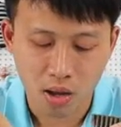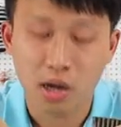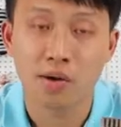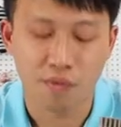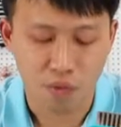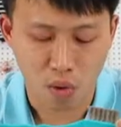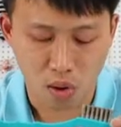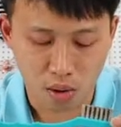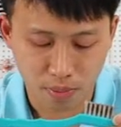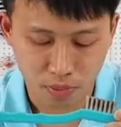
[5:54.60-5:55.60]

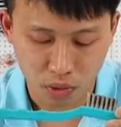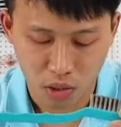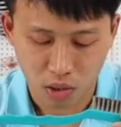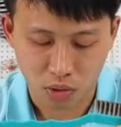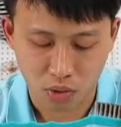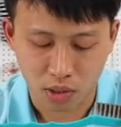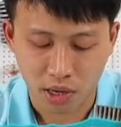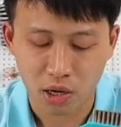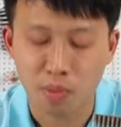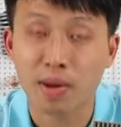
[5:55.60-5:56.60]
conform to the
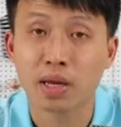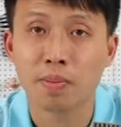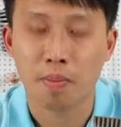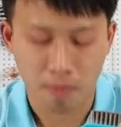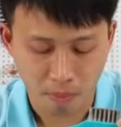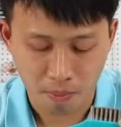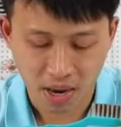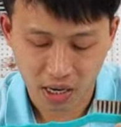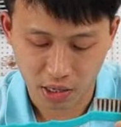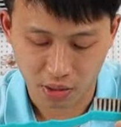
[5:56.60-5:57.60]
human
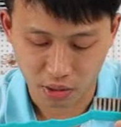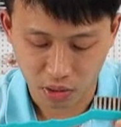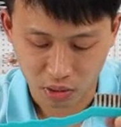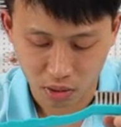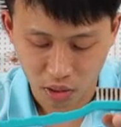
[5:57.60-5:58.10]
mechanism,